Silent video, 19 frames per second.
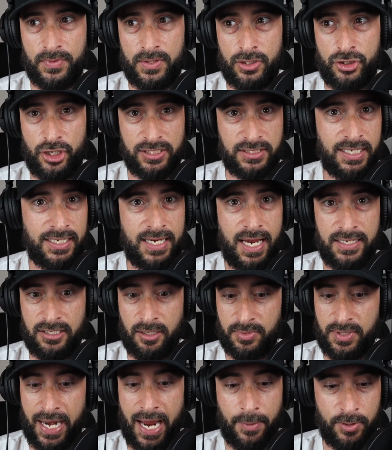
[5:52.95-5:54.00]
just in case
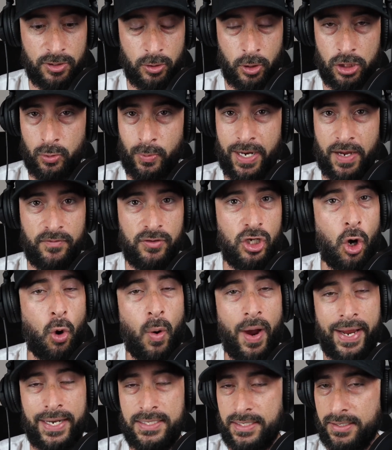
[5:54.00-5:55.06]
something happens, because we have no
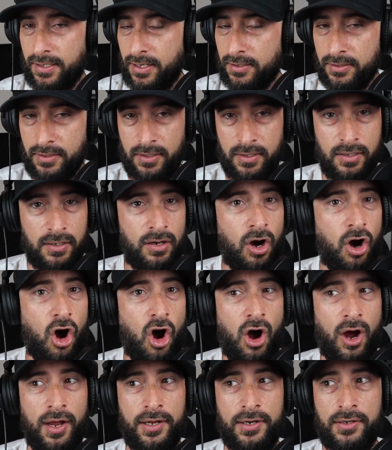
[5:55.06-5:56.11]
idea
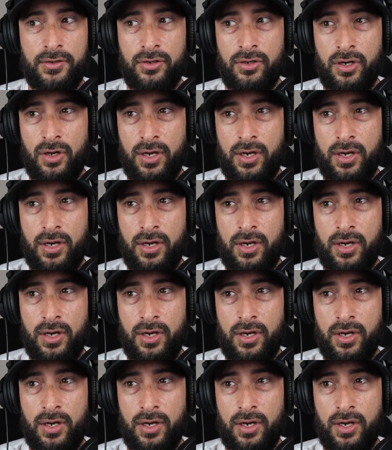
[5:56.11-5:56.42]
on